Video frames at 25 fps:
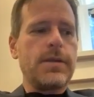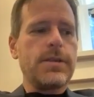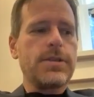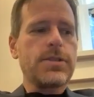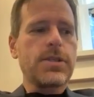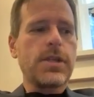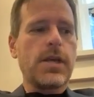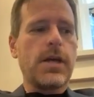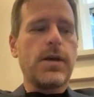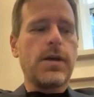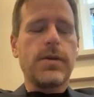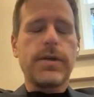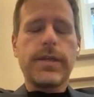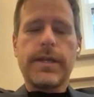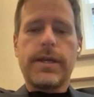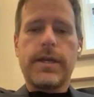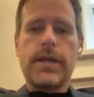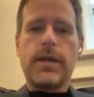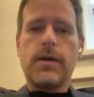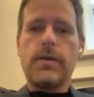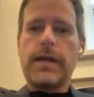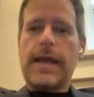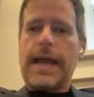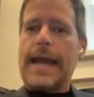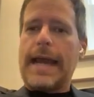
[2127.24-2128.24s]
So
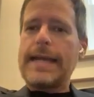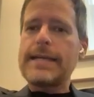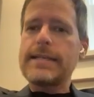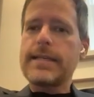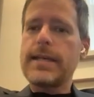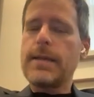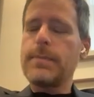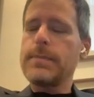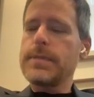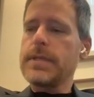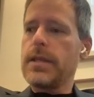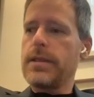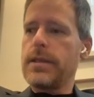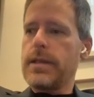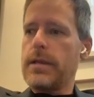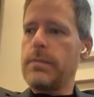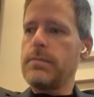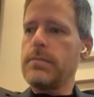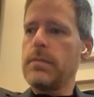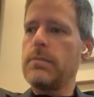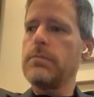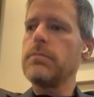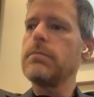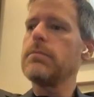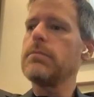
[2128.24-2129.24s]
hat tip to
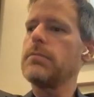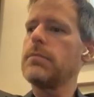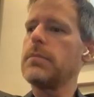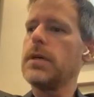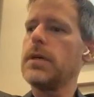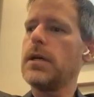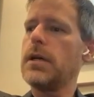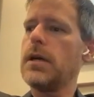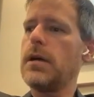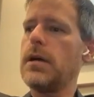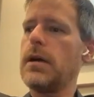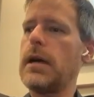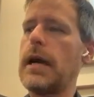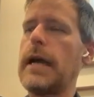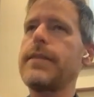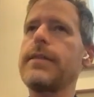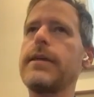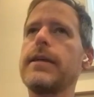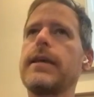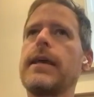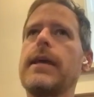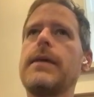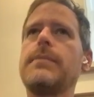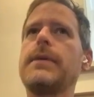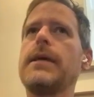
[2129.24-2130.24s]
them. I
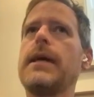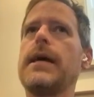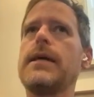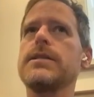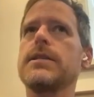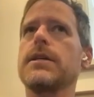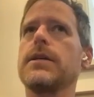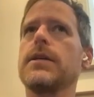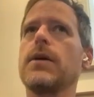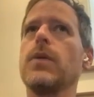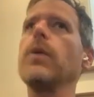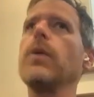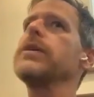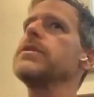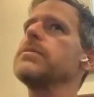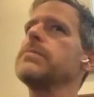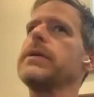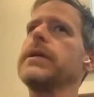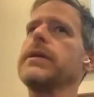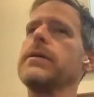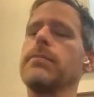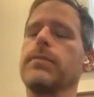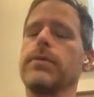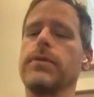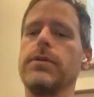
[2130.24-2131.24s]
think APIs can always
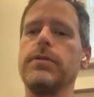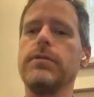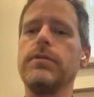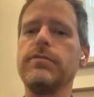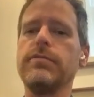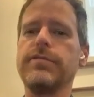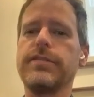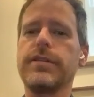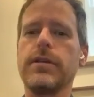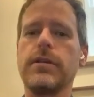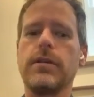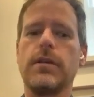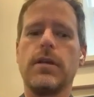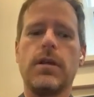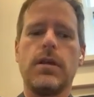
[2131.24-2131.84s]
be improved.